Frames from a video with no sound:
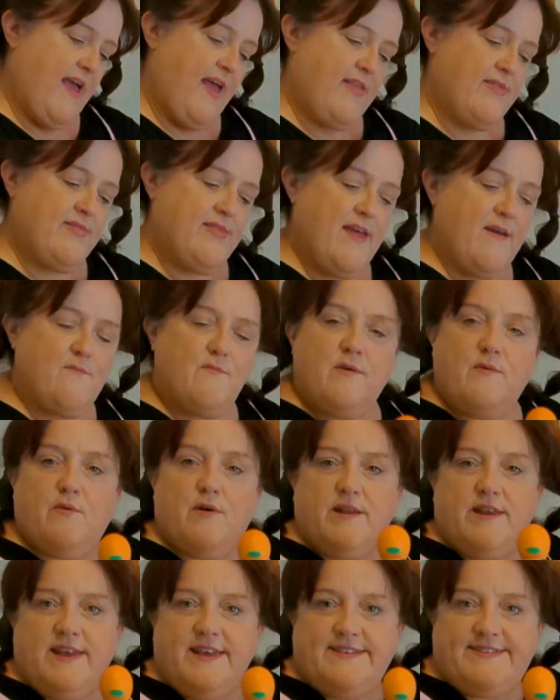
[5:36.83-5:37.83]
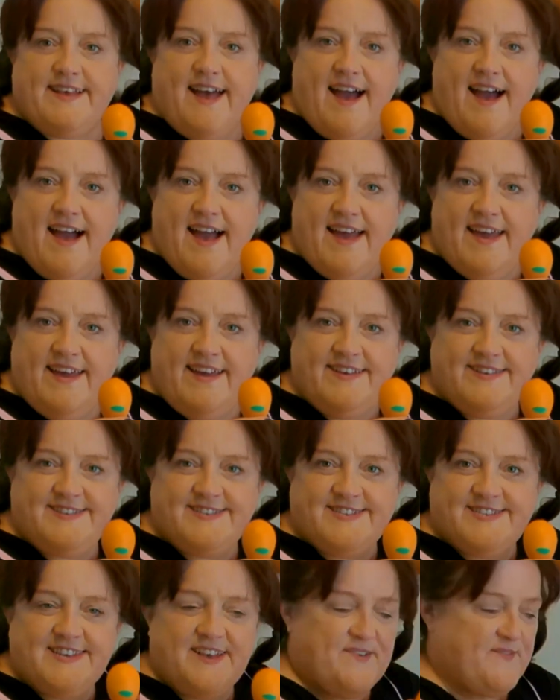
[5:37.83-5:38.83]
And then we want his
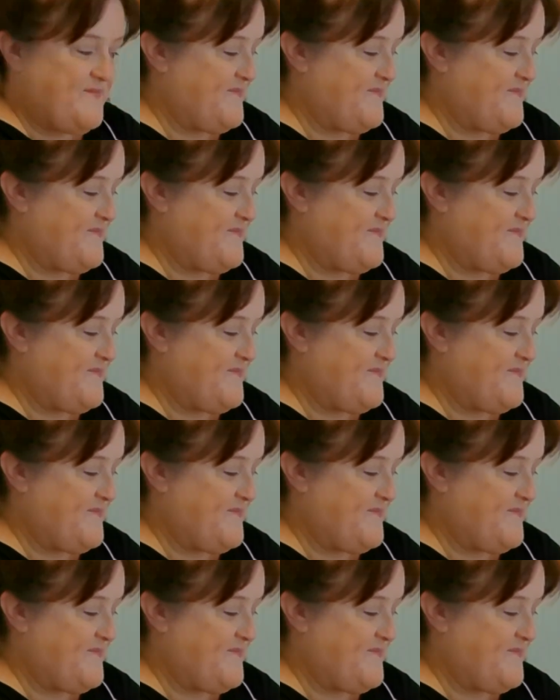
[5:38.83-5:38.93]
eyes.